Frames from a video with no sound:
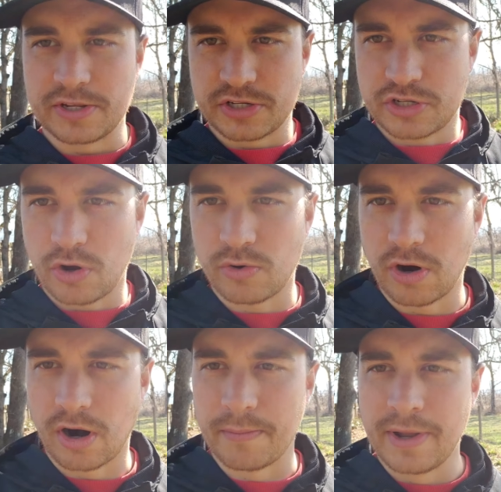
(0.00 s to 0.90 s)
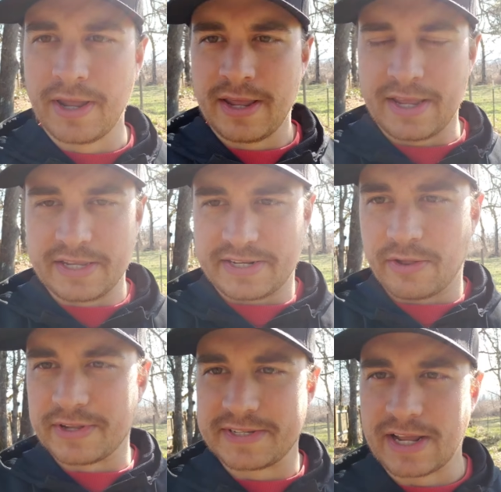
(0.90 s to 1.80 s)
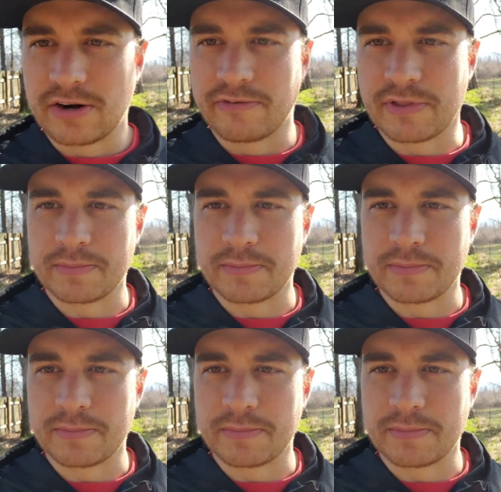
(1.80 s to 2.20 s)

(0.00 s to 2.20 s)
stone arm is down the center of the